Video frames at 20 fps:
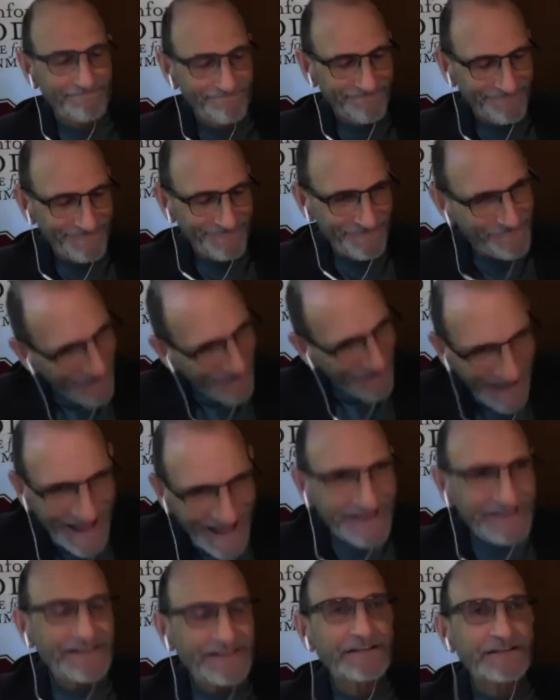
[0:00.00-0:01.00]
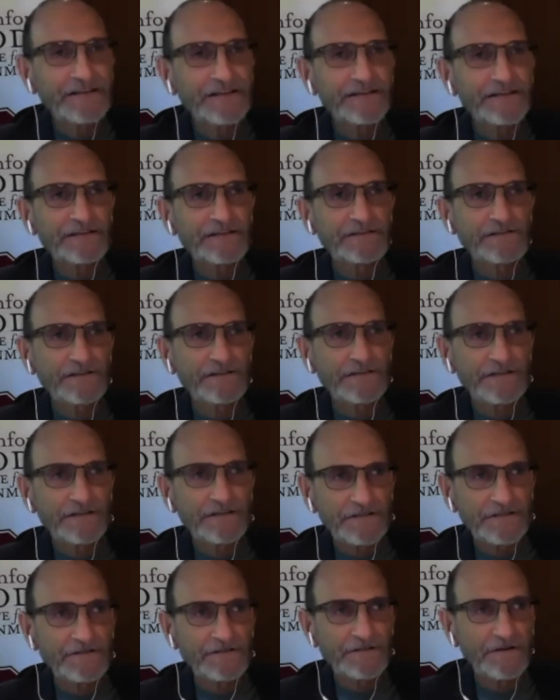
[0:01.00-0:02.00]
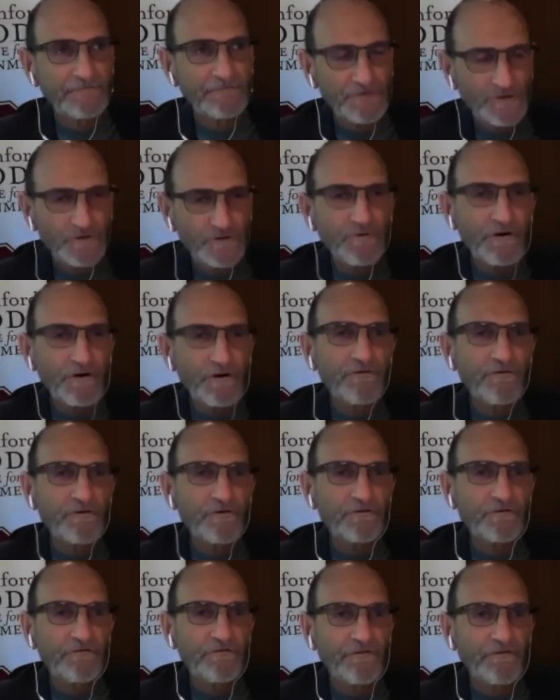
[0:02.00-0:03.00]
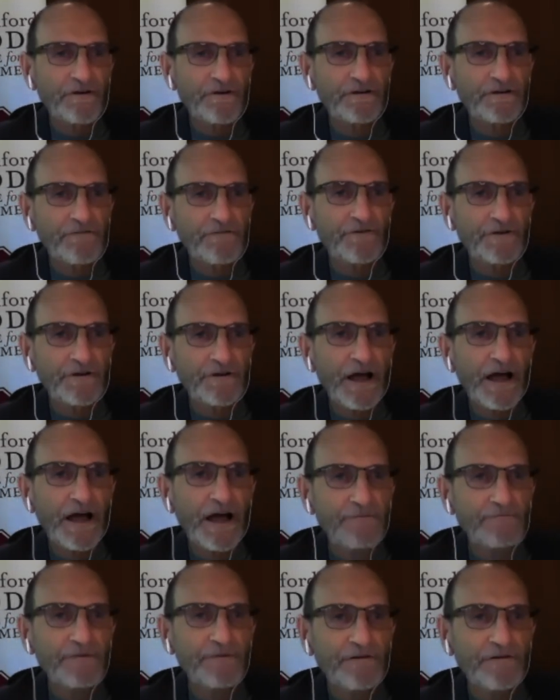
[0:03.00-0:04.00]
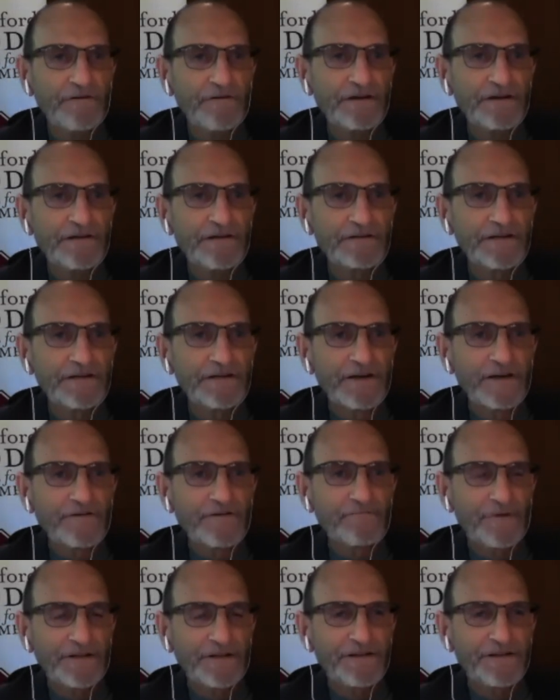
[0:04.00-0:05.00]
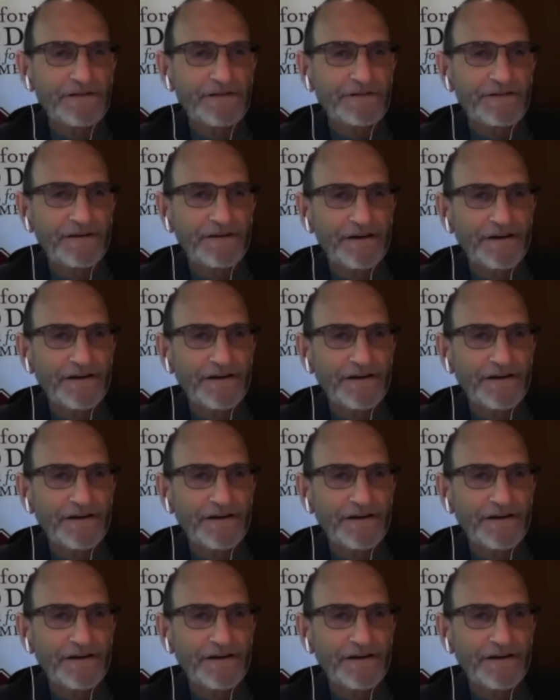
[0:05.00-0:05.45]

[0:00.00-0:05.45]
fact that these extremes do unfold over very different time periods, but that the